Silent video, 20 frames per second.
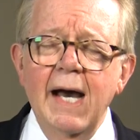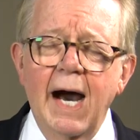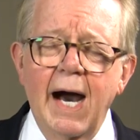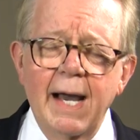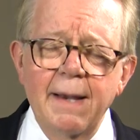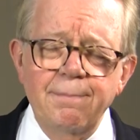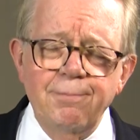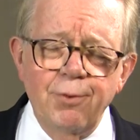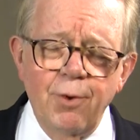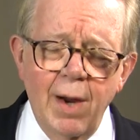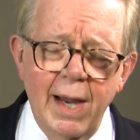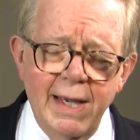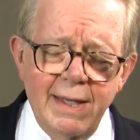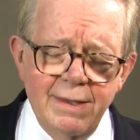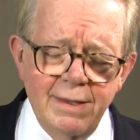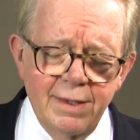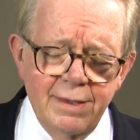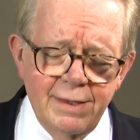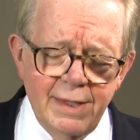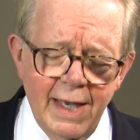I pray
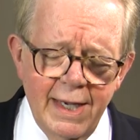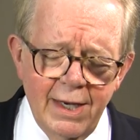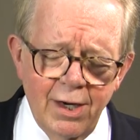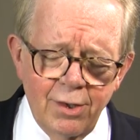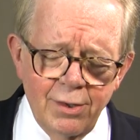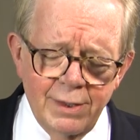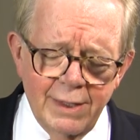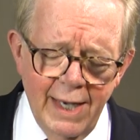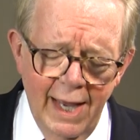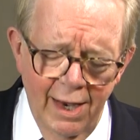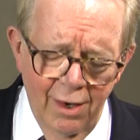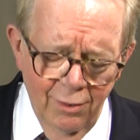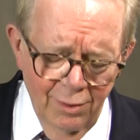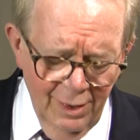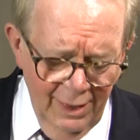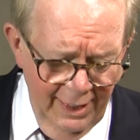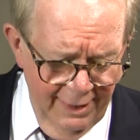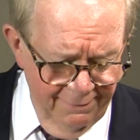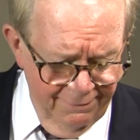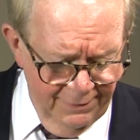that they are now
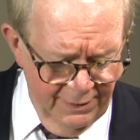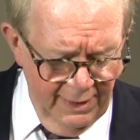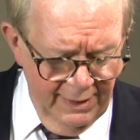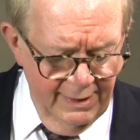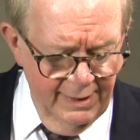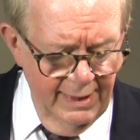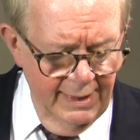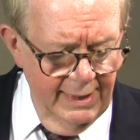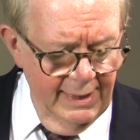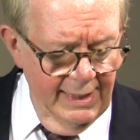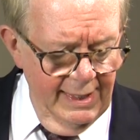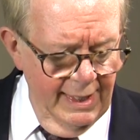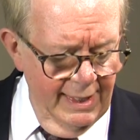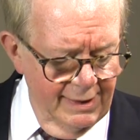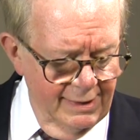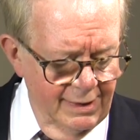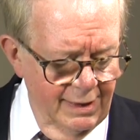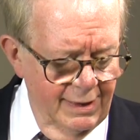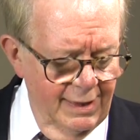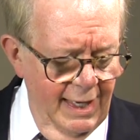lifted
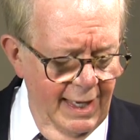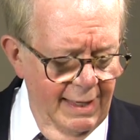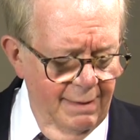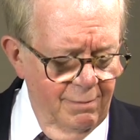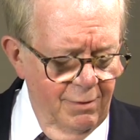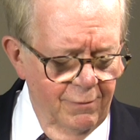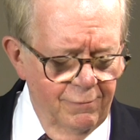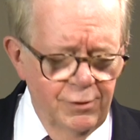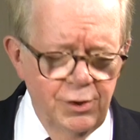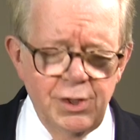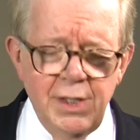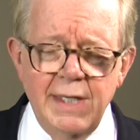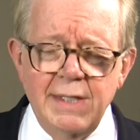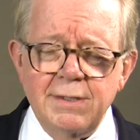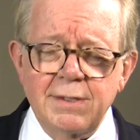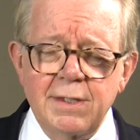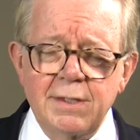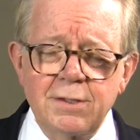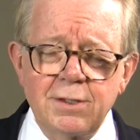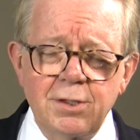in the name of
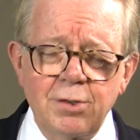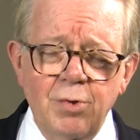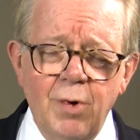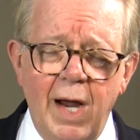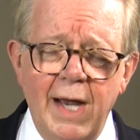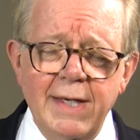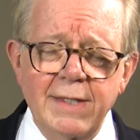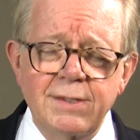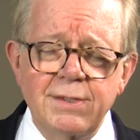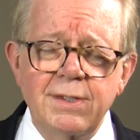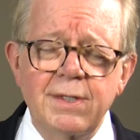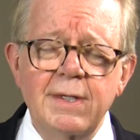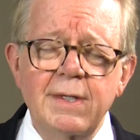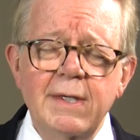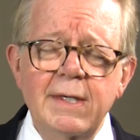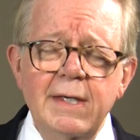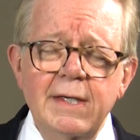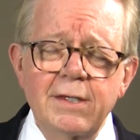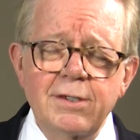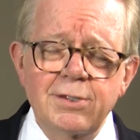Jesus Christ
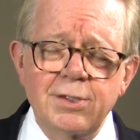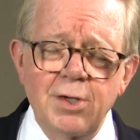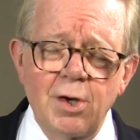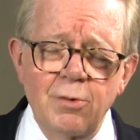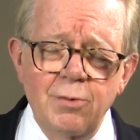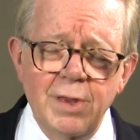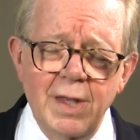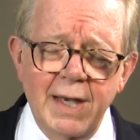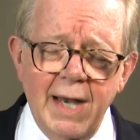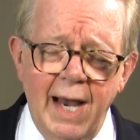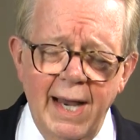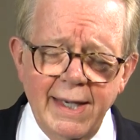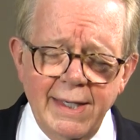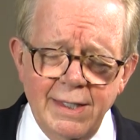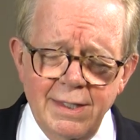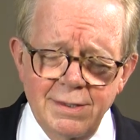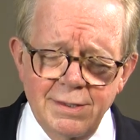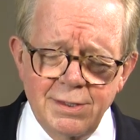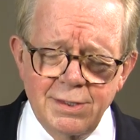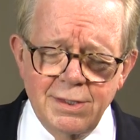so that I
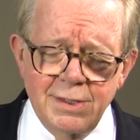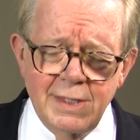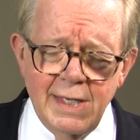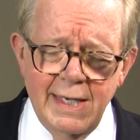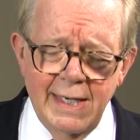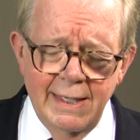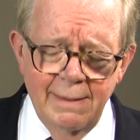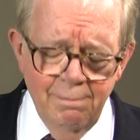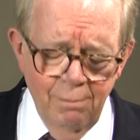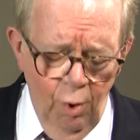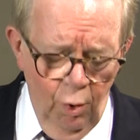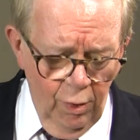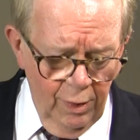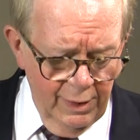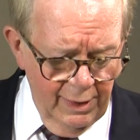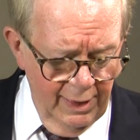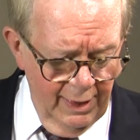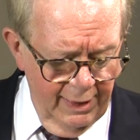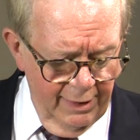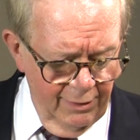can see more
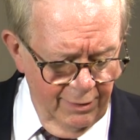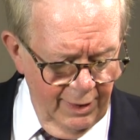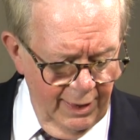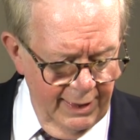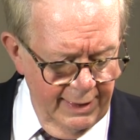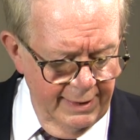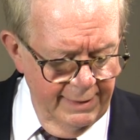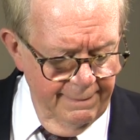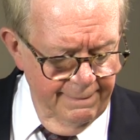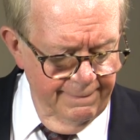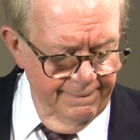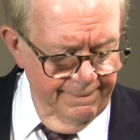clearly.